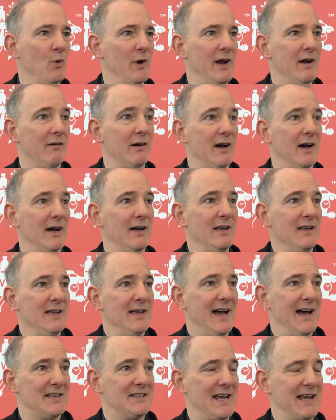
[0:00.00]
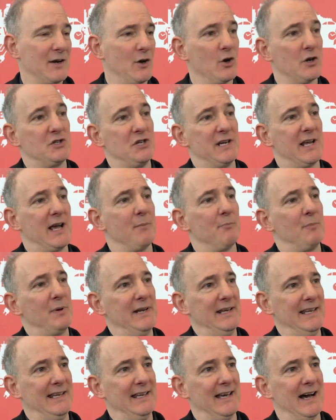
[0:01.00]
We're a, a technology
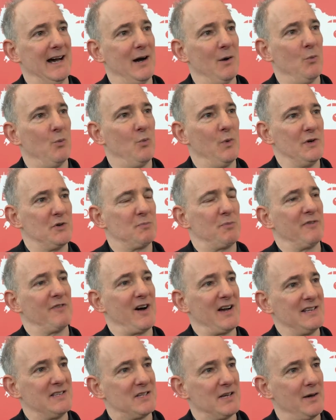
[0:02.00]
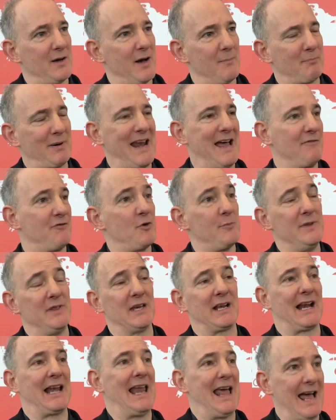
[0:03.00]
company uh, which provides a, a, platform in the
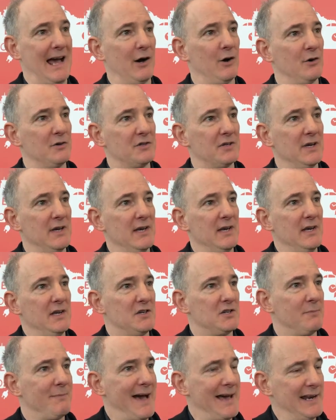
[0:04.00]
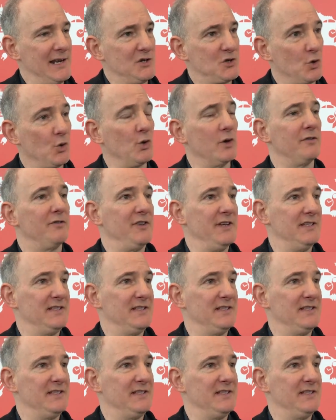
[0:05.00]
cloud to manage all of the